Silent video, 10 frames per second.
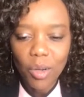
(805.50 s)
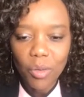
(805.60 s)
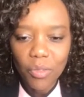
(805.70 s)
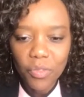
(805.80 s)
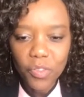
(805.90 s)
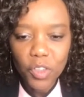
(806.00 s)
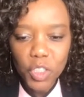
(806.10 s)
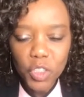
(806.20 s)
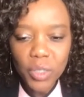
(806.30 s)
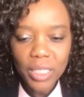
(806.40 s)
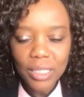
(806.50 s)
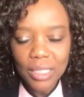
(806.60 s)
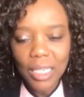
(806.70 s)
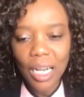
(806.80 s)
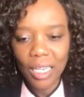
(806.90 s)
For student
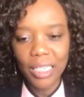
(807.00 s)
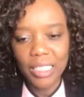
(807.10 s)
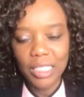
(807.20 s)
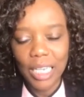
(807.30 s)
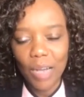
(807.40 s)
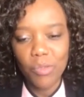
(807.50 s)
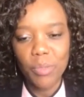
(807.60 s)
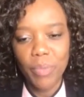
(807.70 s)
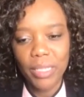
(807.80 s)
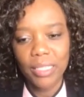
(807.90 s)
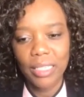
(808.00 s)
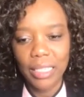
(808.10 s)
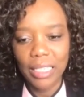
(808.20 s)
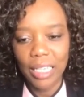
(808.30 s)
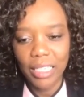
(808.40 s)
in college,
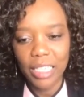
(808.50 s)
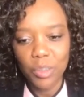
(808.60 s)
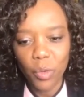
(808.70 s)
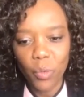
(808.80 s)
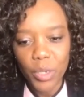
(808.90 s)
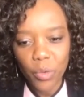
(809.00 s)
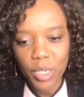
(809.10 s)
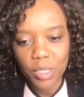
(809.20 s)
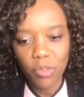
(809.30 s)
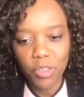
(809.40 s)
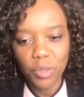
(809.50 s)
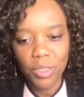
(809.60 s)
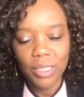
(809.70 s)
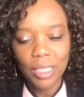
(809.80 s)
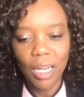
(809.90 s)
I got a quick question for
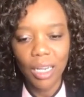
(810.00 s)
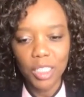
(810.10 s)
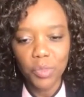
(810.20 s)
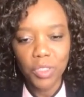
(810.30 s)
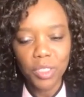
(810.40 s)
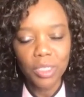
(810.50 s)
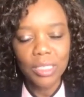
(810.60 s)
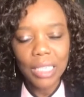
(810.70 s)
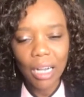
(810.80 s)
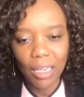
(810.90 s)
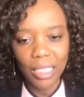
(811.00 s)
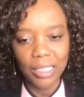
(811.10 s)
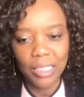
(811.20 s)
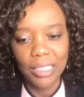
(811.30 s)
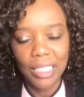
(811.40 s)
student in college. For student in
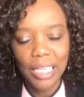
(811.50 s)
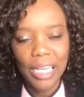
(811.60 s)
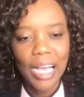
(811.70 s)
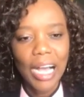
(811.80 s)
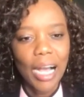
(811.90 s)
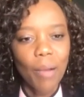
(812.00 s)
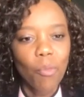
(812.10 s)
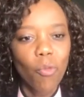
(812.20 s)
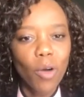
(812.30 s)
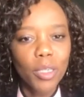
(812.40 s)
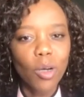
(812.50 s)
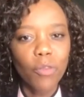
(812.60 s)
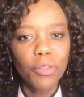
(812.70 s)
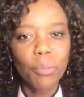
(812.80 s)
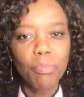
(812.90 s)
college, one
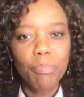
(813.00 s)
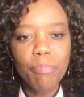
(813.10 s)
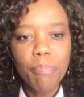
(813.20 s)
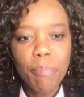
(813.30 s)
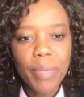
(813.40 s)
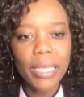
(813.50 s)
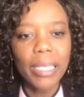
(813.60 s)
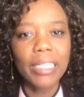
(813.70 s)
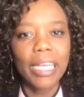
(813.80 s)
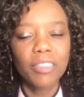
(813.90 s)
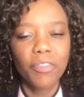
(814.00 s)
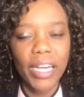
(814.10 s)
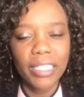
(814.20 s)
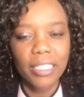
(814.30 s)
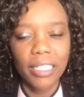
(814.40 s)
of the main
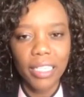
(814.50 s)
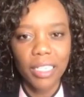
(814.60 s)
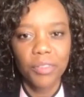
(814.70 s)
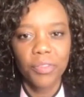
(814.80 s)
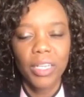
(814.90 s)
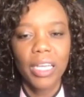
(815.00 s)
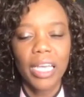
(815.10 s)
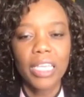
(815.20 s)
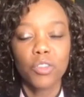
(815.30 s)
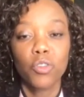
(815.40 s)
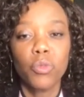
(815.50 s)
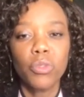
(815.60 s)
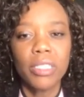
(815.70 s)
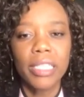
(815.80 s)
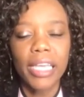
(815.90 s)
advice I give is to
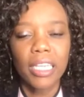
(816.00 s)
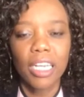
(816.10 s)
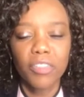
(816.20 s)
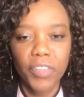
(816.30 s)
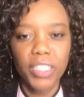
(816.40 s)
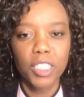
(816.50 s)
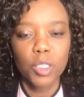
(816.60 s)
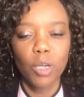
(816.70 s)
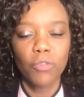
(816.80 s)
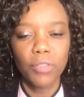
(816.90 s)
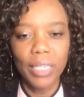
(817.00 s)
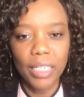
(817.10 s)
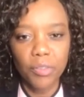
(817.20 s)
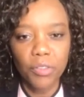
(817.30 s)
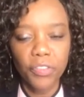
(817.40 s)
take advantage of the
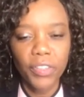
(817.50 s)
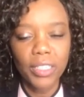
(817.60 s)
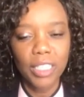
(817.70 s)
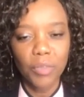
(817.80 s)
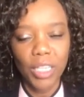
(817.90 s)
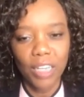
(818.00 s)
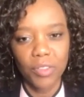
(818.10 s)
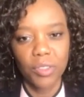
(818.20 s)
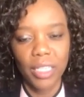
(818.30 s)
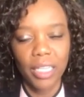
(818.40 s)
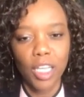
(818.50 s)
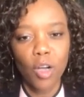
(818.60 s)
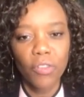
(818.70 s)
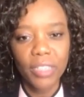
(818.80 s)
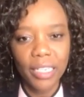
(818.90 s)
level field that we have today.
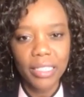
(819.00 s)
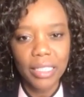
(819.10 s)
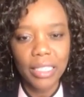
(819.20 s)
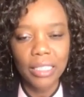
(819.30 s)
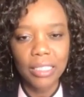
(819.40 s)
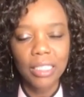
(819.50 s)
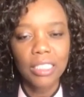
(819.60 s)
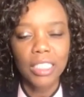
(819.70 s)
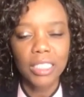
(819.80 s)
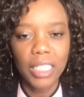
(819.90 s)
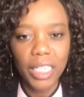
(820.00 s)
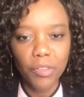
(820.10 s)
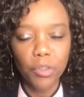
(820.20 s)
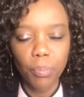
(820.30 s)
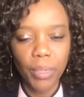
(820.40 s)
COVID-19, just a
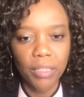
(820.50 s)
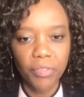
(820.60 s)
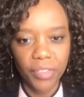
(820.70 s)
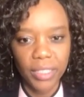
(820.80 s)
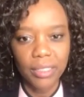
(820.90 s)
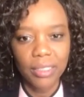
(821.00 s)
level of playing field.